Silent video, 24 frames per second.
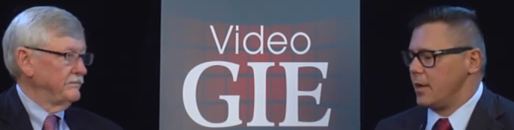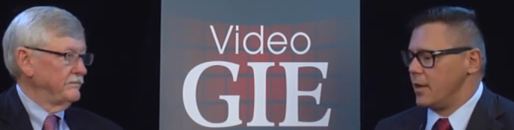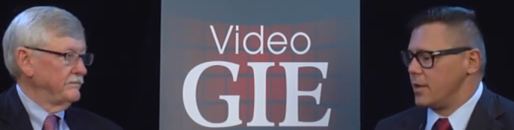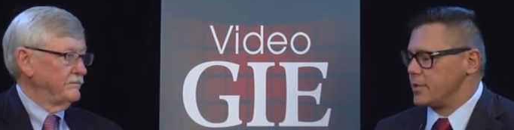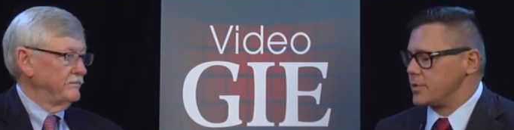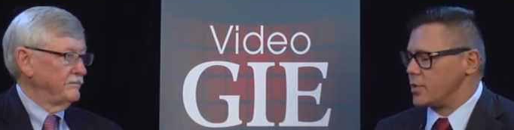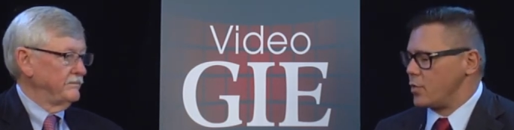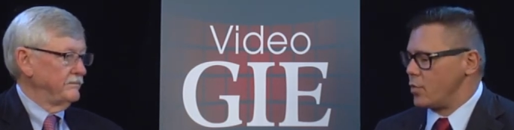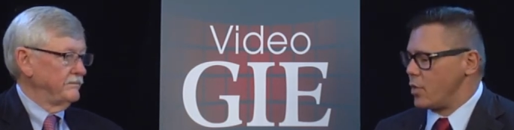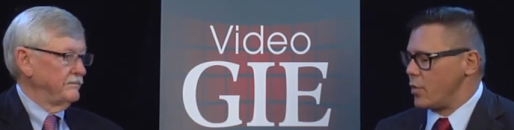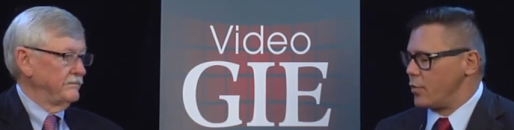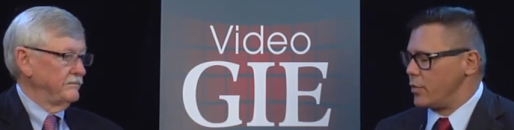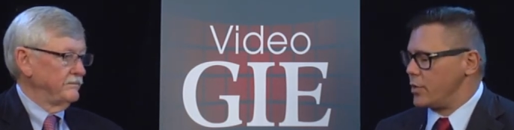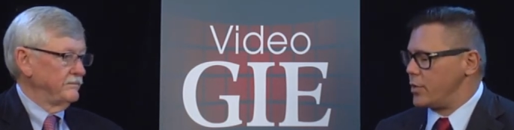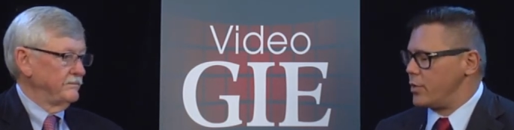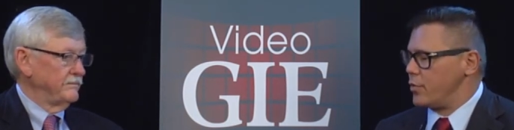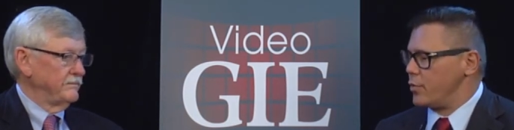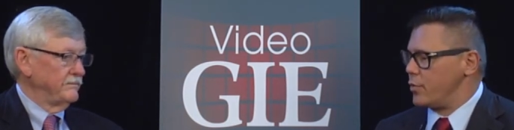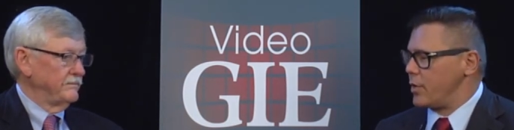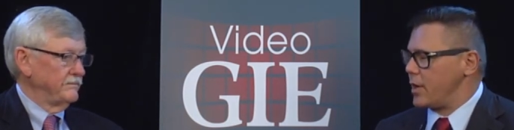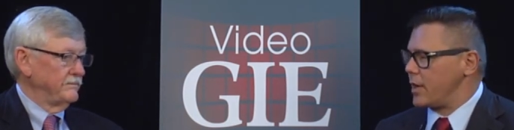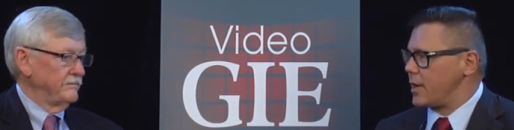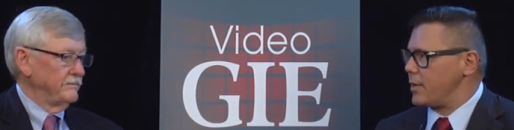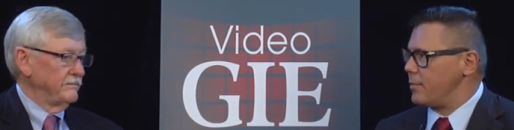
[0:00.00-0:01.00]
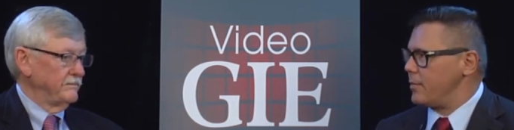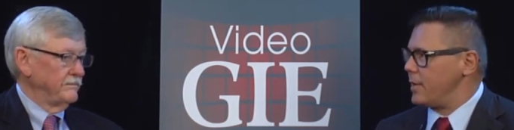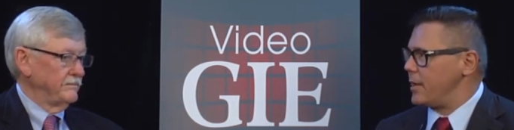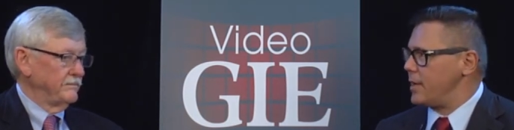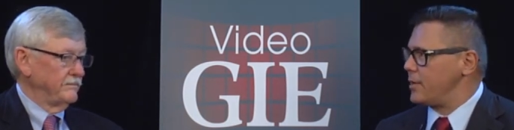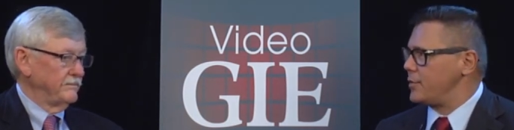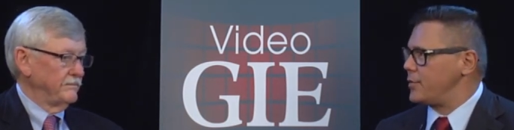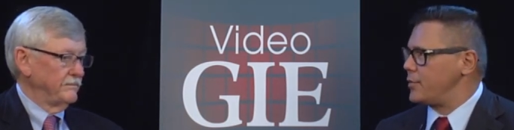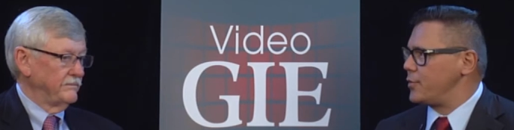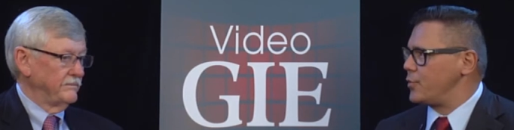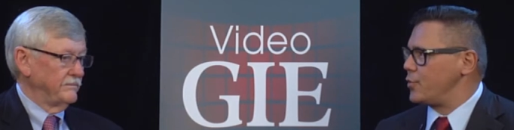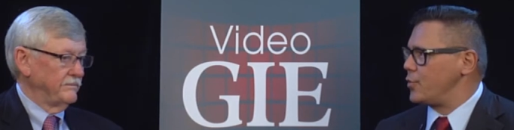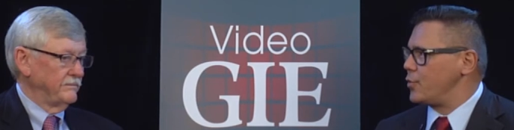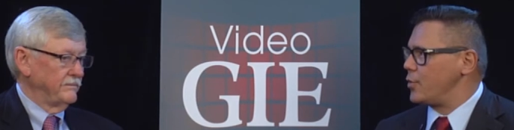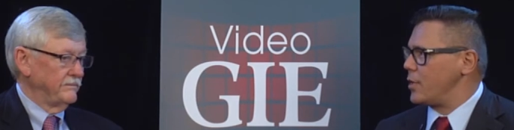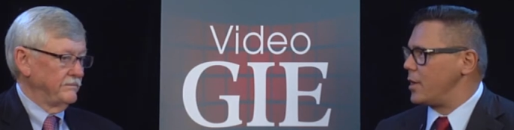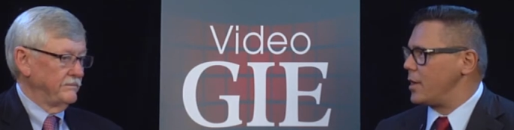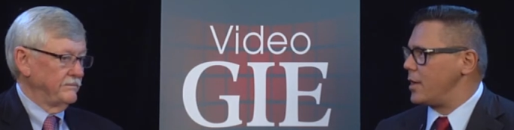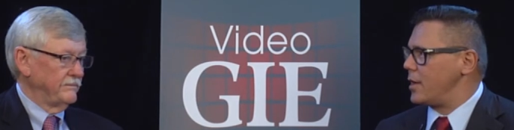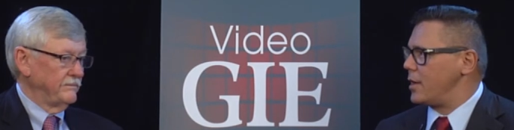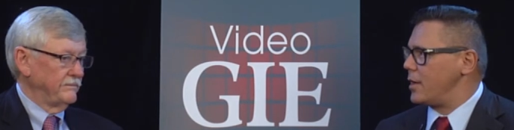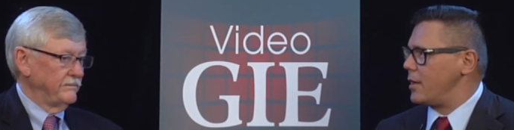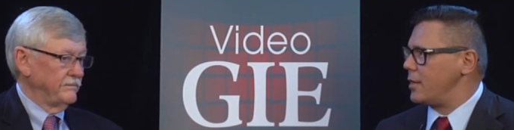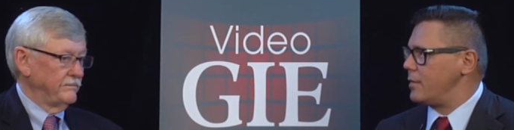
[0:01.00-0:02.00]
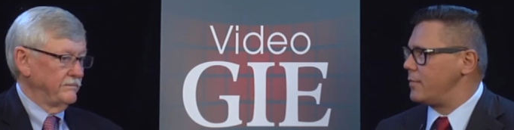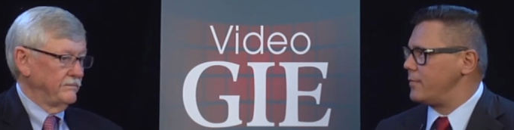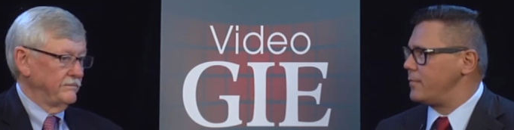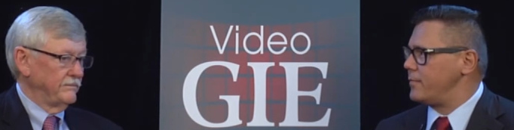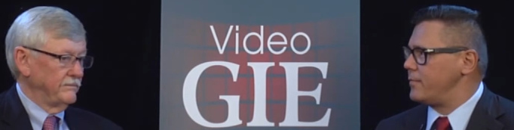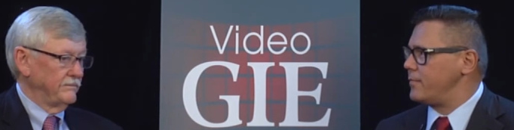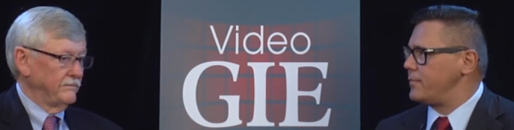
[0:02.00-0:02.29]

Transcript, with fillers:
Speaker 1: So, what would you recommend to uh,